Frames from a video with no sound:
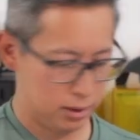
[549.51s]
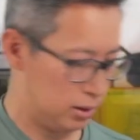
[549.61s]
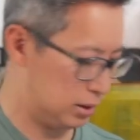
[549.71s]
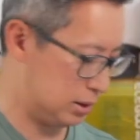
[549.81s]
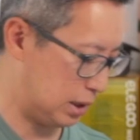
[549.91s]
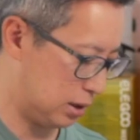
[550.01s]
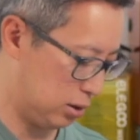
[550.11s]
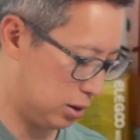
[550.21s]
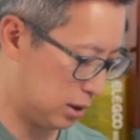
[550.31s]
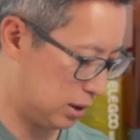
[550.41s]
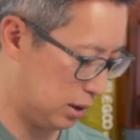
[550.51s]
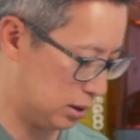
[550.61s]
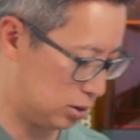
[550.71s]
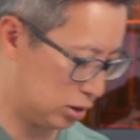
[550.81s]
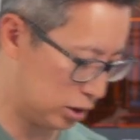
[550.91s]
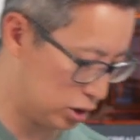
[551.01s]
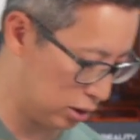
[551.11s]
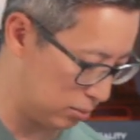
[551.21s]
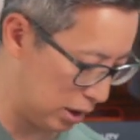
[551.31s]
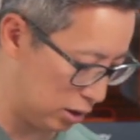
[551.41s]
let's take a look at the
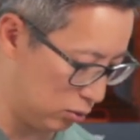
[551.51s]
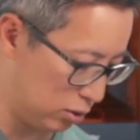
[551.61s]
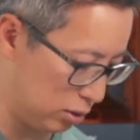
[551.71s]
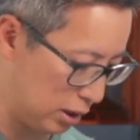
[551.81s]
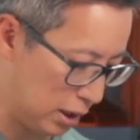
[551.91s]
instruction manual